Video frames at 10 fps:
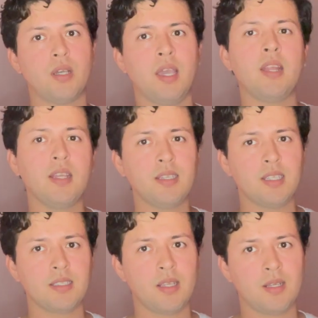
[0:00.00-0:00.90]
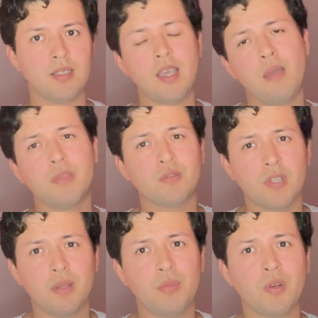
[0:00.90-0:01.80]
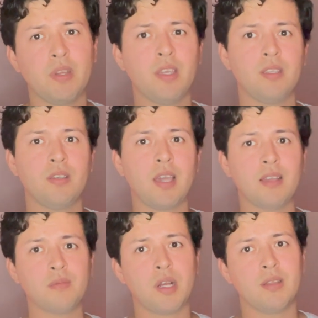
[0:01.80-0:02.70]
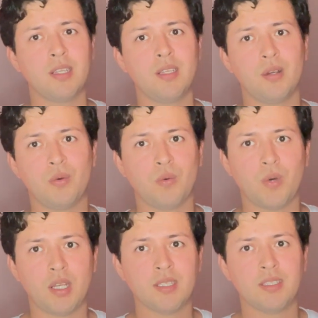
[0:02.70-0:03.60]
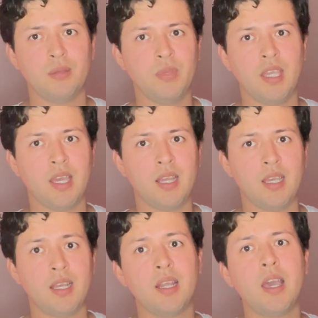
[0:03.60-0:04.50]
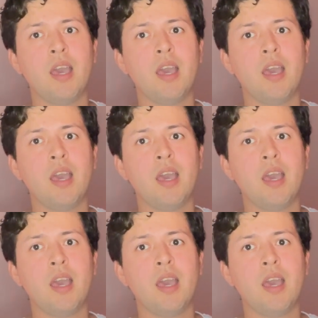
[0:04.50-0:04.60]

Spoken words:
Editing takes a long time, it's really boring. You guys probably don't want to see me edit.